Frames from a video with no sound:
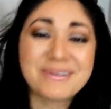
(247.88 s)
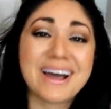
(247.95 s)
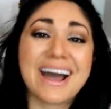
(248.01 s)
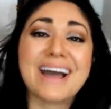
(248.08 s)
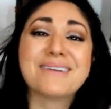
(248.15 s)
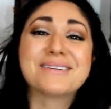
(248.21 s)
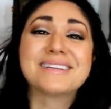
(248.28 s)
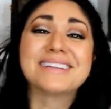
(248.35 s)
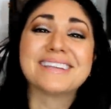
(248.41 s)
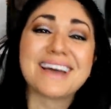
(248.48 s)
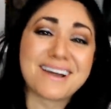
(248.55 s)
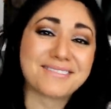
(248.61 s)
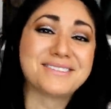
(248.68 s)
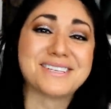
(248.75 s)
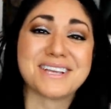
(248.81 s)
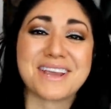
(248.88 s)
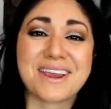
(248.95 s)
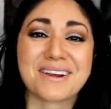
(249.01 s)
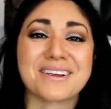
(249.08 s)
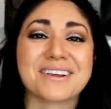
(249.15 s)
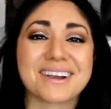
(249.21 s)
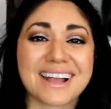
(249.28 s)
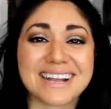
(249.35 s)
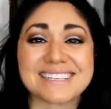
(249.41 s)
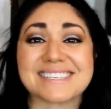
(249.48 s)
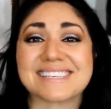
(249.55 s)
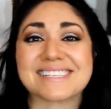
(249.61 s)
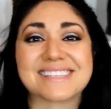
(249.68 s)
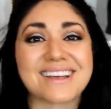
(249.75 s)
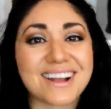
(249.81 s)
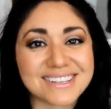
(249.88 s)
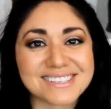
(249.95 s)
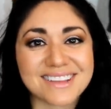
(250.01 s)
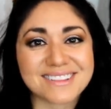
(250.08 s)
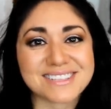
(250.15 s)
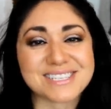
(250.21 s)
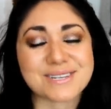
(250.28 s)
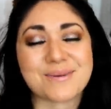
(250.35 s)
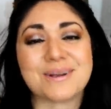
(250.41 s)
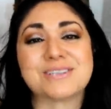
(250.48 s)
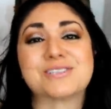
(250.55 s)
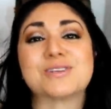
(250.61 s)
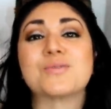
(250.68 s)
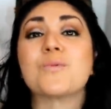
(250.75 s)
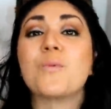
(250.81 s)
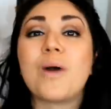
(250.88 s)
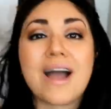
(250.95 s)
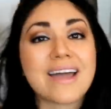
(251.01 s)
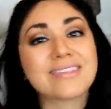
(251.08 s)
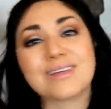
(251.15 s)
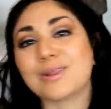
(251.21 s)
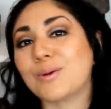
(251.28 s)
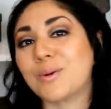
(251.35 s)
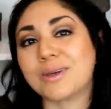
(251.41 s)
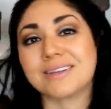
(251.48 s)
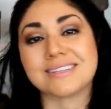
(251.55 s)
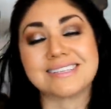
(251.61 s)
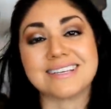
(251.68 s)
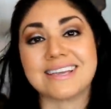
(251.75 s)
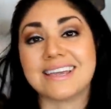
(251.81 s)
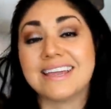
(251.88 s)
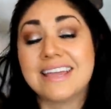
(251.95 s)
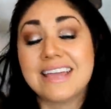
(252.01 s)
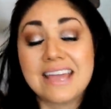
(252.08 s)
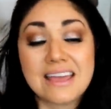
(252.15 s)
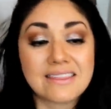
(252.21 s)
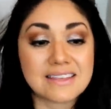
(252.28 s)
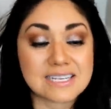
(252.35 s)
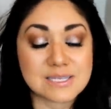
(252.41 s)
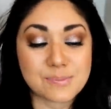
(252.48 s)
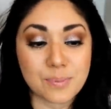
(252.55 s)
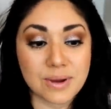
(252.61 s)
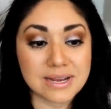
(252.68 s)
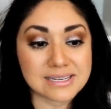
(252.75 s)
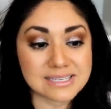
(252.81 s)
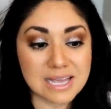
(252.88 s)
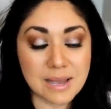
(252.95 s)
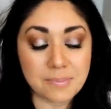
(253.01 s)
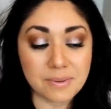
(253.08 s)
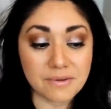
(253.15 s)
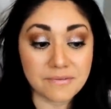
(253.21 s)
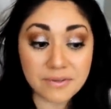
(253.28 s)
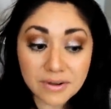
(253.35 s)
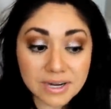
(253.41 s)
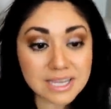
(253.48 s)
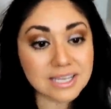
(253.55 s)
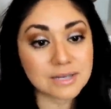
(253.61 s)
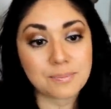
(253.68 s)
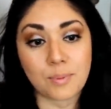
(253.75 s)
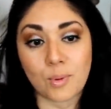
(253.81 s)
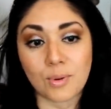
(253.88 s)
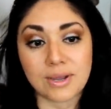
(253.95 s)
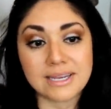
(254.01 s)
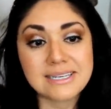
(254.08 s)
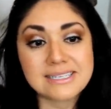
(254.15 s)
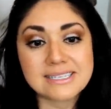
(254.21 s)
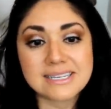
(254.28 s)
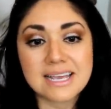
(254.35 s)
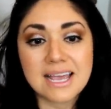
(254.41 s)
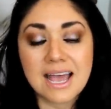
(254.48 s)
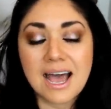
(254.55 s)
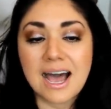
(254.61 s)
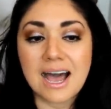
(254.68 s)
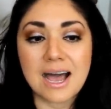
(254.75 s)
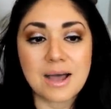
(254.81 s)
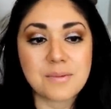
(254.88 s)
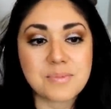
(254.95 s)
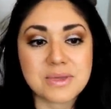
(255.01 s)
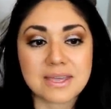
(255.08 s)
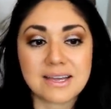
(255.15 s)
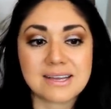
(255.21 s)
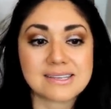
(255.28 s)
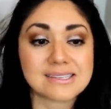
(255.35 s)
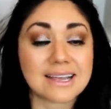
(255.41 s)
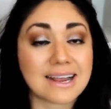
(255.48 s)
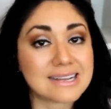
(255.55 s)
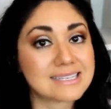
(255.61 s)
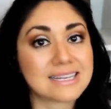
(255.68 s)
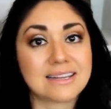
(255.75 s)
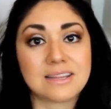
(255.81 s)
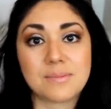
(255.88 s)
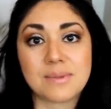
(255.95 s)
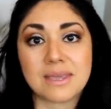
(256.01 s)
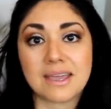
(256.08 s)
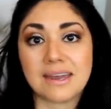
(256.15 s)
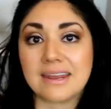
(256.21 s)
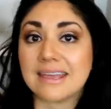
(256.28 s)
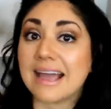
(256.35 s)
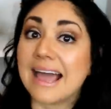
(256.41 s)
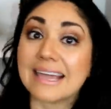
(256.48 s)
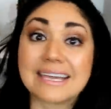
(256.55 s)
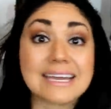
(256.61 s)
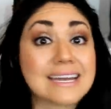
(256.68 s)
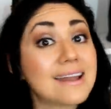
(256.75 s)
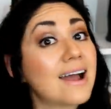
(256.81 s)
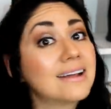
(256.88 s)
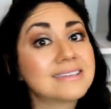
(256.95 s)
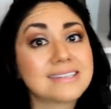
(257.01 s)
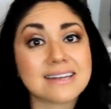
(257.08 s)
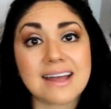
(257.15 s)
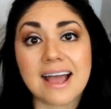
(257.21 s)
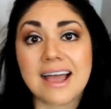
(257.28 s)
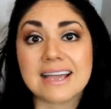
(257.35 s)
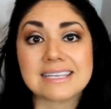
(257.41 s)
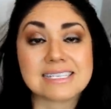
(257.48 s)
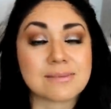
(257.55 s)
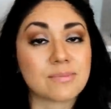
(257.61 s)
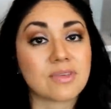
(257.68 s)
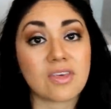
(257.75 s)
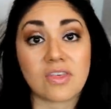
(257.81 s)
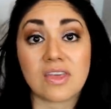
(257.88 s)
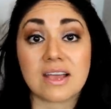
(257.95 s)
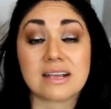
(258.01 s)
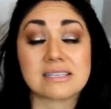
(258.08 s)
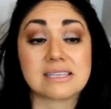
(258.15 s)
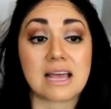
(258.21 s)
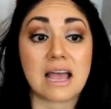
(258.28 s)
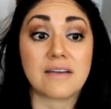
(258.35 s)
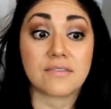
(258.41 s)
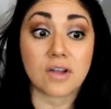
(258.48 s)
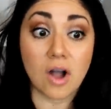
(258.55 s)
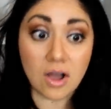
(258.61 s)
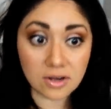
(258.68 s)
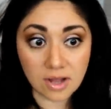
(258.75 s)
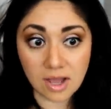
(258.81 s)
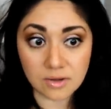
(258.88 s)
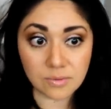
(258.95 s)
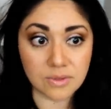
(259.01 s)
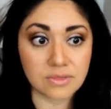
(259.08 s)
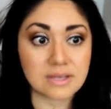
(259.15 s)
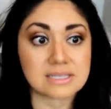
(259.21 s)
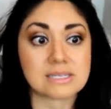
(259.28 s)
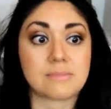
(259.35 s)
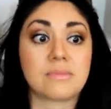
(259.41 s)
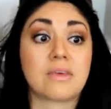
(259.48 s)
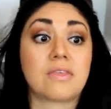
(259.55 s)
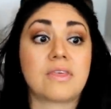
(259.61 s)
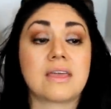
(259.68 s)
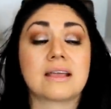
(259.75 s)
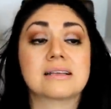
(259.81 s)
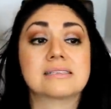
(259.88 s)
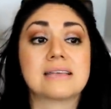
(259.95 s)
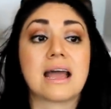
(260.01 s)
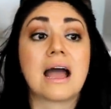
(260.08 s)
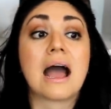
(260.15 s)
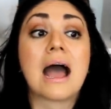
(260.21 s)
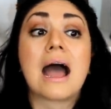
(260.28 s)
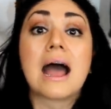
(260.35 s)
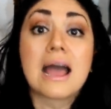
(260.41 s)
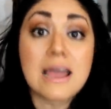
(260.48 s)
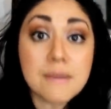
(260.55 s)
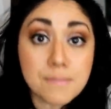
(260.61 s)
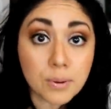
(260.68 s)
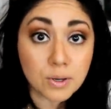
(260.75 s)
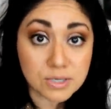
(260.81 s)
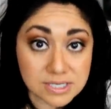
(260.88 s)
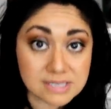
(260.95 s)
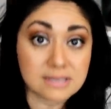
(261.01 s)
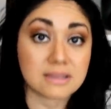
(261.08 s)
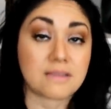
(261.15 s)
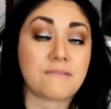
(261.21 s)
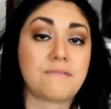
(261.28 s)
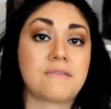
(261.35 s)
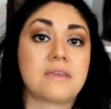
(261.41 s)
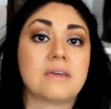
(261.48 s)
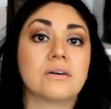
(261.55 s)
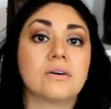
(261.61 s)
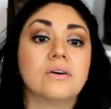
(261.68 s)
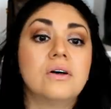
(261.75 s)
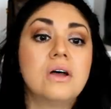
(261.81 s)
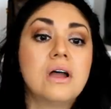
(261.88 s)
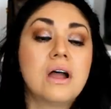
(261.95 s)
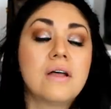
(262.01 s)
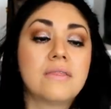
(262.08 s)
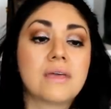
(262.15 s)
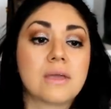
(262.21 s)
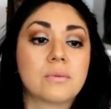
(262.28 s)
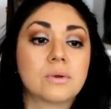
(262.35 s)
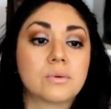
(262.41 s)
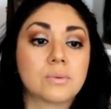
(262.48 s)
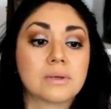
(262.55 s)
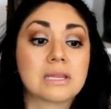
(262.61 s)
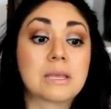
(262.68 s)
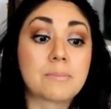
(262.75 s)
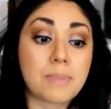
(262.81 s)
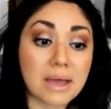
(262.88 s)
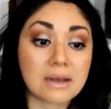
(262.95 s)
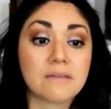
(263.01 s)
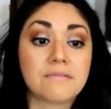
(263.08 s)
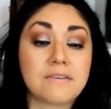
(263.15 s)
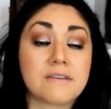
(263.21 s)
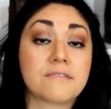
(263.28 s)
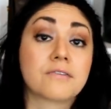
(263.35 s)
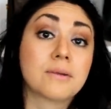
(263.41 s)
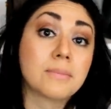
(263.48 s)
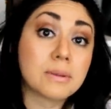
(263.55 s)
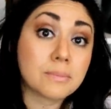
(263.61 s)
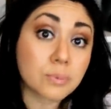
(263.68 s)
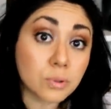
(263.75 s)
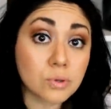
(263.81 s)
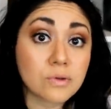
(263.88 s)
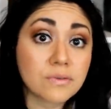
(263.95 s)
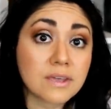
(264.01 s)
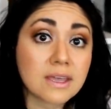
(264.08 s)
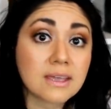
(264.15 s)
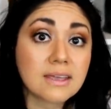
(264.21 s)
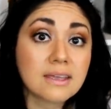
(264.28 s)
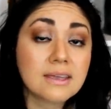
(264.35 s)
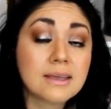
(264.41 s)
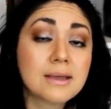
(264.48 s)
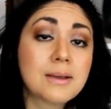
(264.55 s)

but I would love to hear your guys' thoughts on this question, why the loyalty? This brings up a very good point uh, because like I said in the beginning, I cannot deny some of the things that have gone on with it, some of the things that I personally feel they would really benefit from improving.